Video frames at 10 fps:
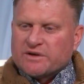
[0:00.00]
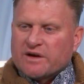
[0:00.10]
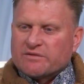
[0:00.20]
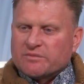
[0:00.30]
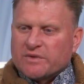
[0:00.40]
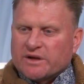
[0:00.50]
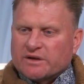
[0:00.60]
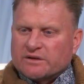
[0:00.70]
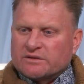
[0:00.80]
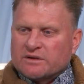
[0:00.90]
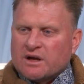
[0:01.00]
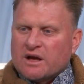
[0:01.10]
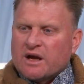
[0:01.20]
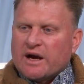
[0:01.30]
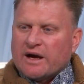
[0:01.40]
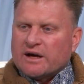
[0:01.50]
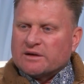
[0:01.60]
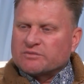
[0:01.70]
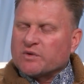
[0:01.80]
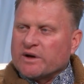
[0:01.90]
having been
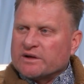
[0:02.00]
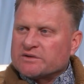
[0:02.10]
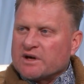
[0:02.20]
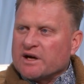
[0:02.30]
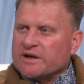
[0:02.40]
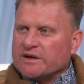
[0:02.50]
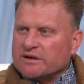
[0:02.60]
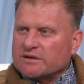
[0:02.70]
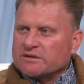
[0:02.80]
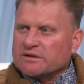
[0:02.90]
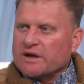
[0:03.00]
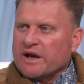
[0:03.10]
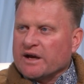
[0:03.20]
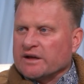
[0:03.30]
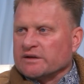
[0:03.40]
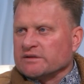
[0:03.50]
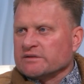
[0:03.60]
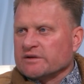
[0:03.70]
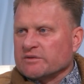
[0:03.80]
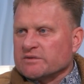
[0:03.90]
quite a dry year, and
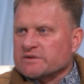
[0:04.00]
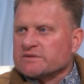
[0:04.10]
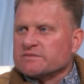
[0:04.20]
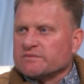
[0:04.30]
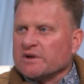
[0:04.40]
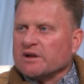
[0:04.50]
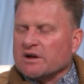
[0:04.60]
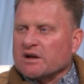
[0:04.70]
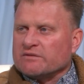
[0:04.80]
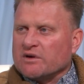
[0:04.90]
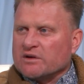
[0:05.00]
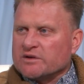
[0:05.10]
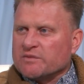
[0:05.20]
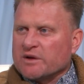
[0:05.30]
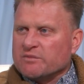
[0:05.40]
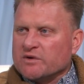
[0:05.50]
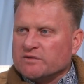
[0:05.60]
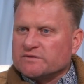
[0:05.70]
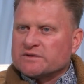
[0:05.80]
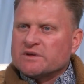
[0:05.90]
there was a lot of volume had
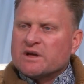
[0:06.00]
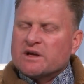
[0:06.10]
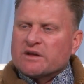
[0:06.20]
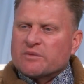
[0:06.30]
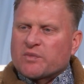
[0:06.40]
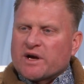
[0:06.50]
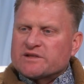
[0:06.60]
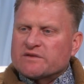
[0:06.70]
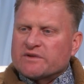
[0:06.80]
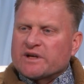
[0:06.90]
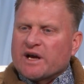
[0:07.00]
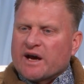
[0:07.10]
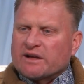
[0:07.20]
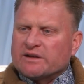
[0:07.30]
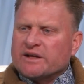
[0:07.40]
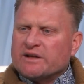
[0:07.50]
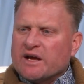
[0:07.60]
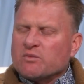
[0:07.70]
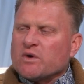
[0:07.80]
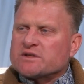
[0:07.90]
moved, the price of the cattle,
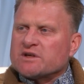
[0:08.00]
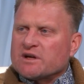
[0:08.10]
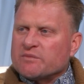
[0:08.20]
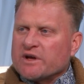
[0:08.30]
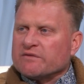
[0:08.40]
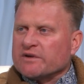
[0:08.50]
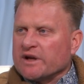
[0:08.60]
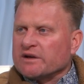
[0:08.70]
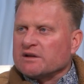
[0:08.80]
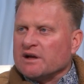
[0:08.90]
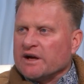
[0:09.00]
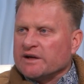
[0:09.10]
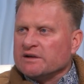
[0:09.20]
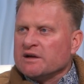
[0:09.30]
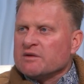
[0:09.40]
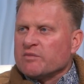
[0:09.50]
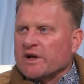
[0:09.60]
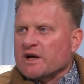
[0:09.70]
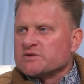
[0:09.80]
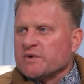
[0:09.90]
it was on a bit of an incline, but
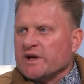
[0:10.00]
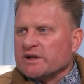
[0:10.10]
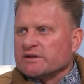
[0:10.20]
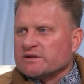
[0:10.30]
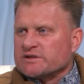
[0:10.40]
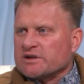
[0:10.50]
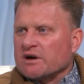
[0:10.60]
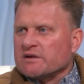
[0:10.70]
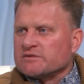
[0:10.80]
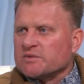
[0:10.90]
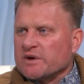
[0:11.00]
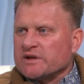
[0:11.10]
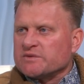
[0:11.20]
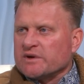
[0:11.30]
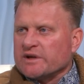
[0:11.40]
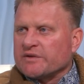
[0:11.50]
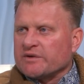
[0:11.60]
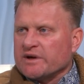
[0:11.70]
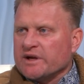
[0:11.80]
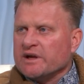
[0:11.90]
as we hit the start of
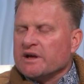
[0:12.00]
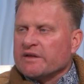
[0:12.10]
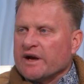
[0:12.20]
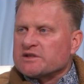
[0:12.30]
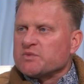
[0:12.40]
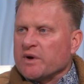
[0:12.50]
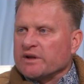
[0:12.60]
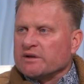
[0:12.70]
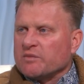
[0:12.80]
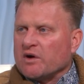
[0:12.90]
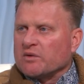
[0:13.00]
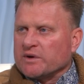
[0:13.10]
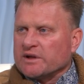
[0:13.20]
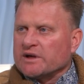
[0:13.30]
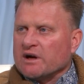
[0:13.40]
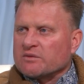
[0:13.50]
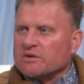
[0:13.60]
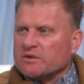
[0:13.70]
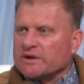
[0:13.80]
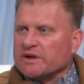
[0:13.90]
2023, that's when the ball really got
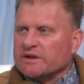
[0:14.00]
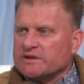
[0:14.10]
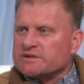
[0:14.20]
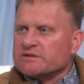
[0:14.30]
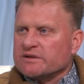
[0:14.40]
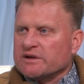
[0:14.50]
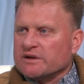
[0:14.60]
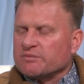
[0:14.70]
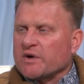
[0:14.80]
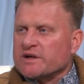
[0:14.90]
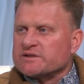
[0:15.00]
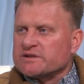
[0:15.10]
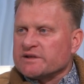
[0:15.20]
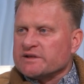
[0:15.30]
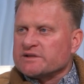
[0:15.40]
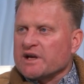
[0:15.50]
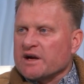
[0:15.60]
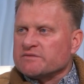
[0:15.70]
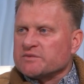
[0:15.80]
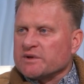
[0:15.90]
rolling and the prices of these
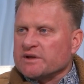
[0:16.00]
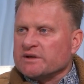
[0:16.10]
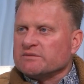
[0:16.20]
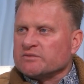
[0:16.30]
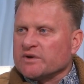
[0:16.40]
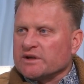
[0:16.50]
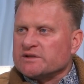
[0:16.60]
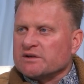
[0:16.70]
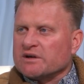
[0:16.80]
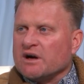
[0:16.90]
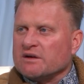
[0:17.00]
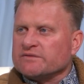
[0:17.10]
calves really took off.